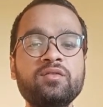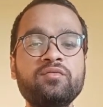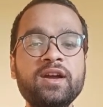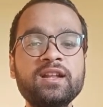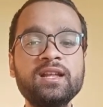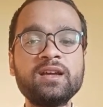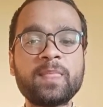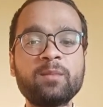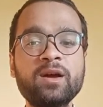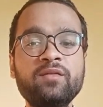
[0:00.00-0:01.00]
Finally,
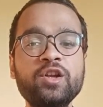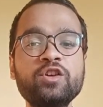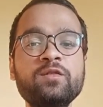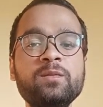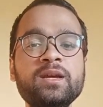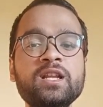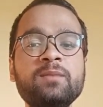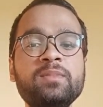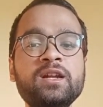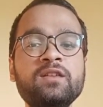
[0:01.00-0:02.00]
my video will be
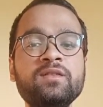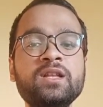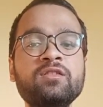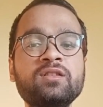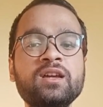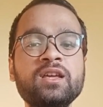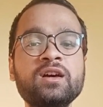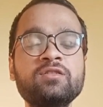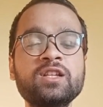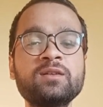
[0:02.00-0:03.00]
incomplete without thanking
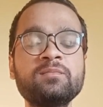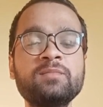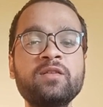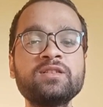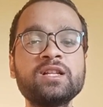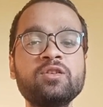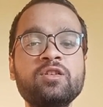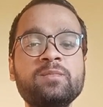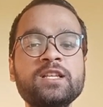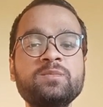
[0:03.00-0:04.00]
out the Maven
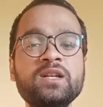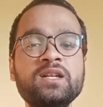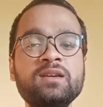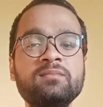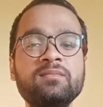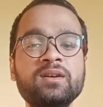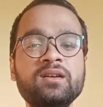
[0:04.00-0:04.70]
Silicon placement team.